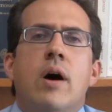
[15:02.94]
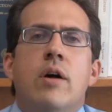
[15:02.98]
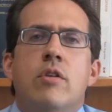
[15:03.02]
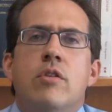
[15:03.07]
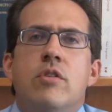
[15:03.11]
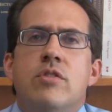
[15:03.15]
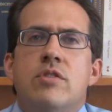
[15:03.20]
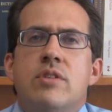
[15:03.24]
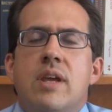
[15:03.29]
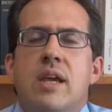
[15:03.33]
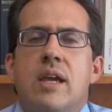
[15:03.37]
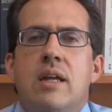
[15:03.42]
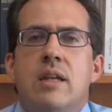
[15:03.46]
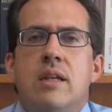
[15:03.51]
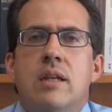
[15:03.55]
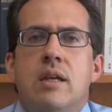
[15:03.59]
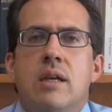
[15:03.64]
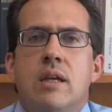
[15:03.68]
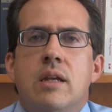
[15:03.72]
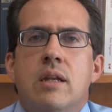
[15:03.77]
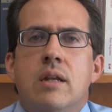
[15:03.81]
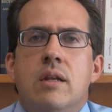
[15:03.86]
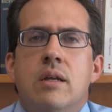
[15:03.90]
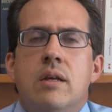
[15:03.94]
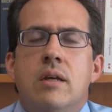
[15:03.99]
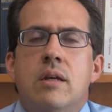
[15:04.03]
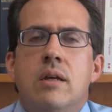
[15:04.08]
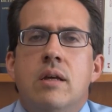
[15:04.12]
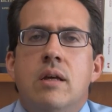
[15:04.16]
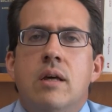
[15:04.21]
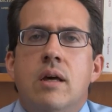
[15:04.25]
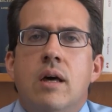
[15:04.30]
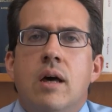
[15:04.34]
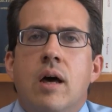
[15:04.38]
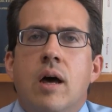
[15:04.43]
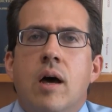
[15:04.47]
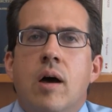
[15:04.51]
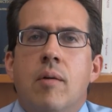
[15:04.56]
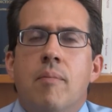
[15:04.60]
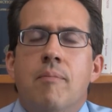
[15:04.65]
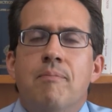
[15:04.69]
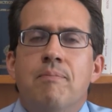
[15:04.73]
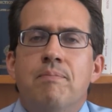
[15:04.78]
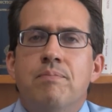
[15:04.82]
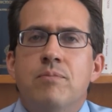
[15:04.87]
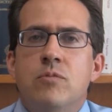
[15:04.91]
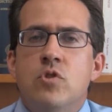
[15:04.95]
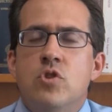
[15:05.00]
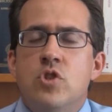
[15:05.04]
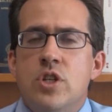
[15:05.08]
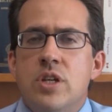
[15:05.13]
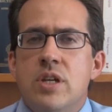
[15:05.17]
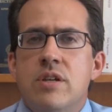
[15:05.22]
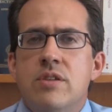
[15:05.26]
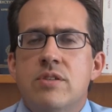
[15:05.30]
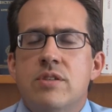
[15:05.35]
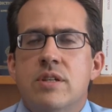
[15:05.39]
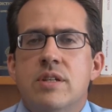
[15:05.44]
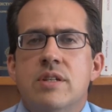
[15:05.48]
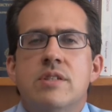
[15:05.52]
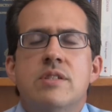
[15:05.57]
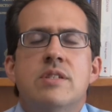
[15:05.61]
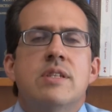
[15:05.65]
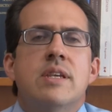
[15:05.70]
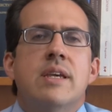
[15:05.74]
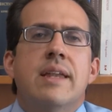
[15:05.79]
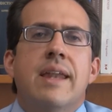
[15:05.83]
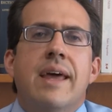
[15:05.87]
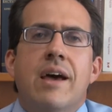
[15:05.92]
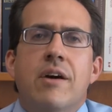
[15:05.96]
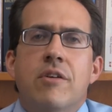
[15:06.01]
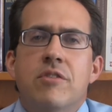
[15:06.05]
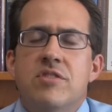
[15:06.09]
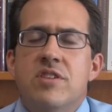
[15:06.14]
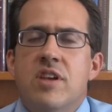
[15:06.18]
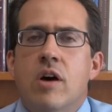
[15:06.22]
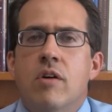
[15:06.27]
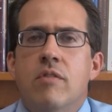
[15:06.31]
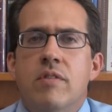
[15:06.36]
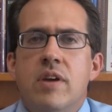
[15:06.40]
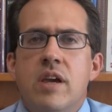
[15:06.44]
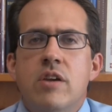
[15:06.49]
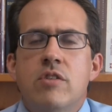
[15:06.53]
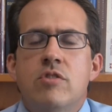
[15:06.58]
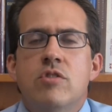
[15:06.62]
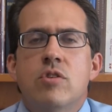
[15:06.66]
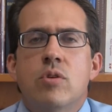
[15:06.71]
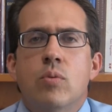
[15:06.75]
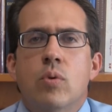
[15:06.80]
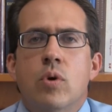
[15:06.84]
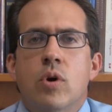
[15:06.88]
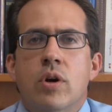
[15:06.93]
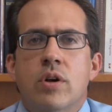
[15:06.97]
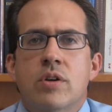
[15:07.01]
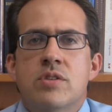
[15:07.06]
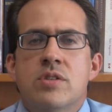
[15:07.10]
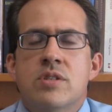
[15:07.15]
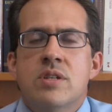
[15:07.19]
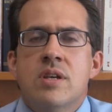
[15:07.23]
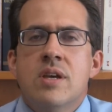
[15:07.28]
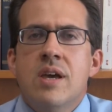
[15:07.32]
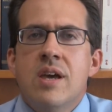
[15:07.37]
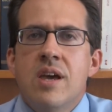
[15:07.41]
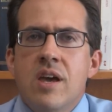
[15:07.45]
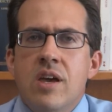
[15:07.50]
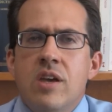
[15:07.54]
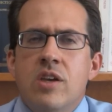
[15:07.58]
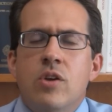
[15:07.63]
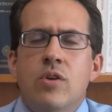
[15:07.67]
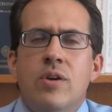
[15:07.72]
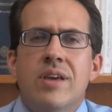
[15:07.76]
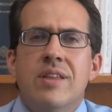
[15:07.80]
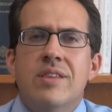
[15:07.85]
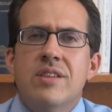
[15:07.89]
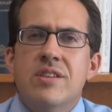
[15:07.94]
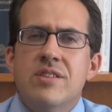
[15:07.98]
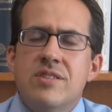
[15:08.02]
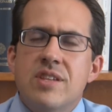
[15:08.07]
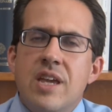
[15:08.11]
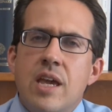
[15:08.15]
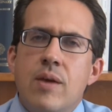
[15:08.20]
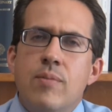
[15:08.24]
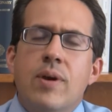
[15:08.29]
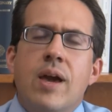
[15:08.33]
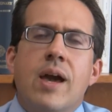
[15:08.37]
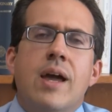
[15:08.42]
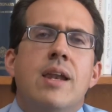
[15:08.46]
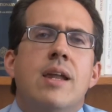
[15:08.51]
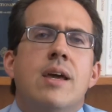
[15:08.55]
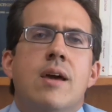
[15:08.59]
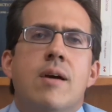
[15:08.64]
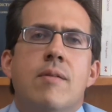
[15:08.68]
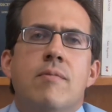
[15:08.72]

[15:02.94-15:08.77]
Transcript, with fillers: understanding um, Jesus and how salvation works, you get the same kind of